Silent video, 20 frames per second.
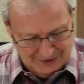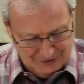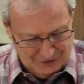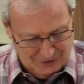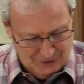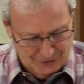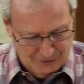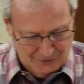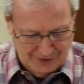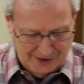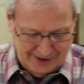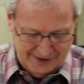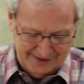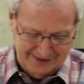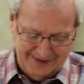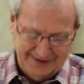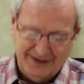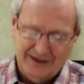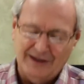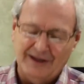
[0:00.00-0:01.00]
Do
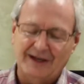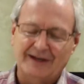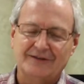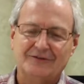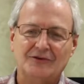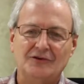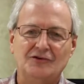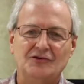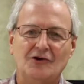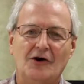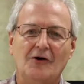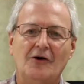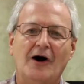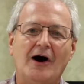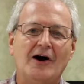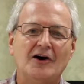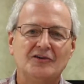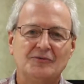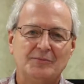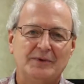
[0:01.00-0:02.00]
not neglect to show
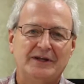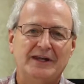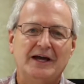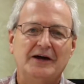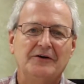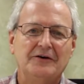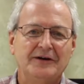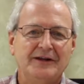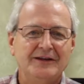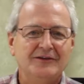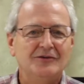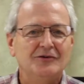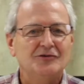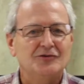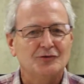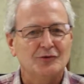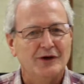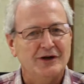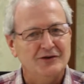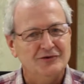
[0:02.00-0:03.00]
hospitality to
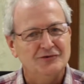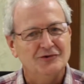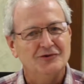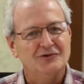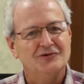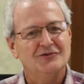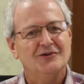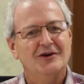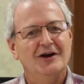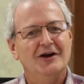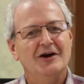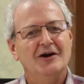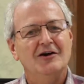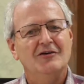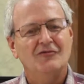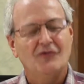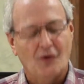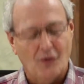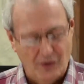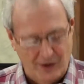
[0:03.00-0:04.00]
strangers,
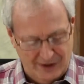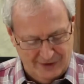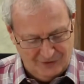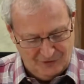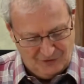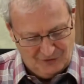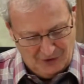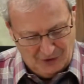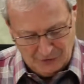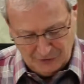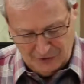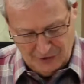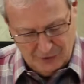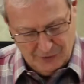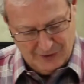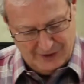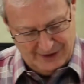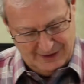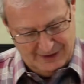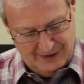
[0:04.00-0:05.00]
for in so
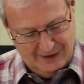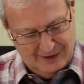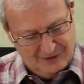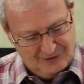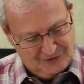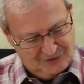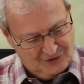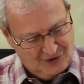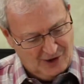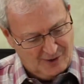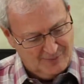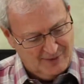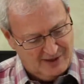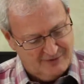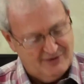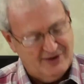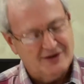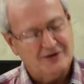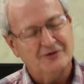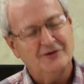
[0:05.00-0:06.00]
doing, some
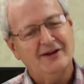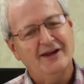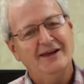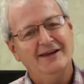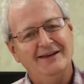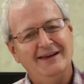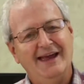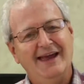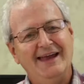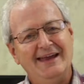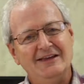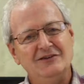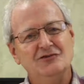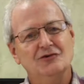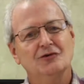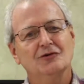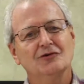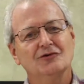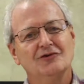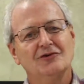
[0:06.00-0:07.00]
have entertained
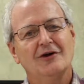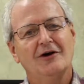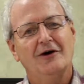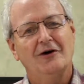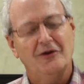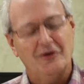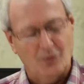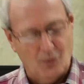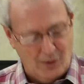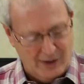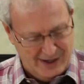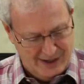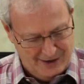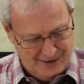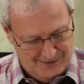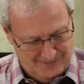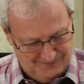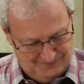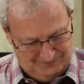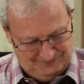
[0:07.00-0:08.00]
angels
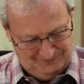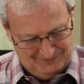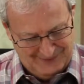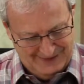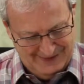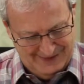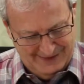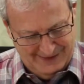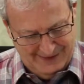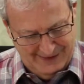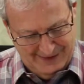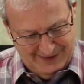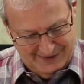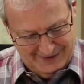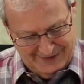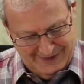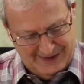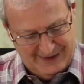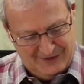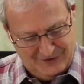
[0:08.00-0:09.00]
unaware.
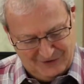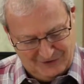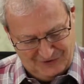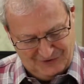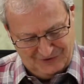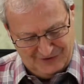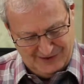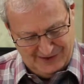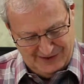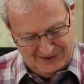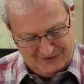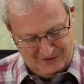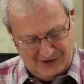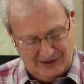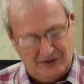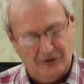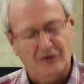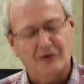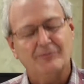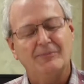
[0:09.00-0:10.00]
Yes, as
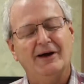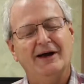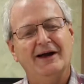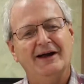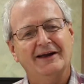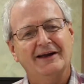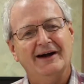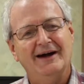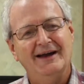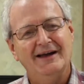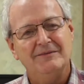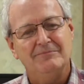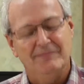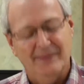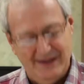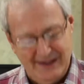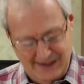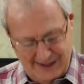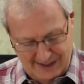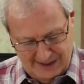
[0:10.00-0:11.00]
I look back, I had
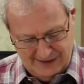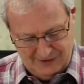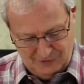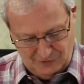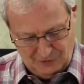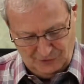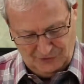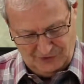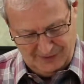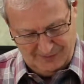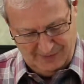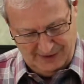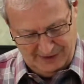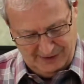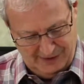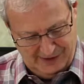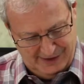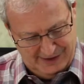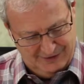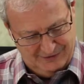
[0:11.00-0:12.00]
many angels in my
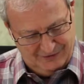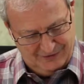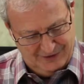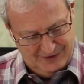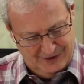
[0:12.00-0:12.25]
life